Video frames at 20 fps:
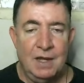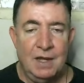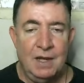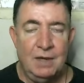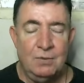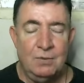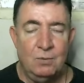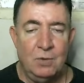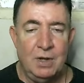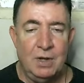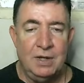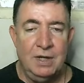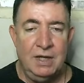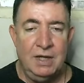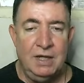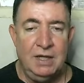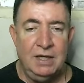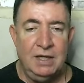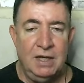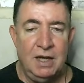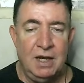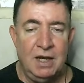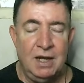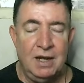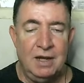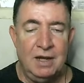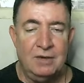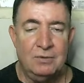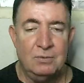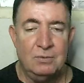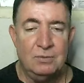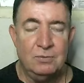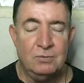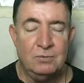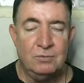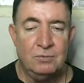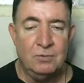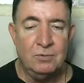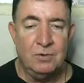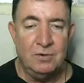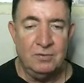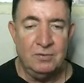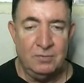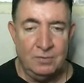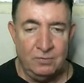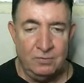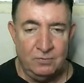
and what he uh, re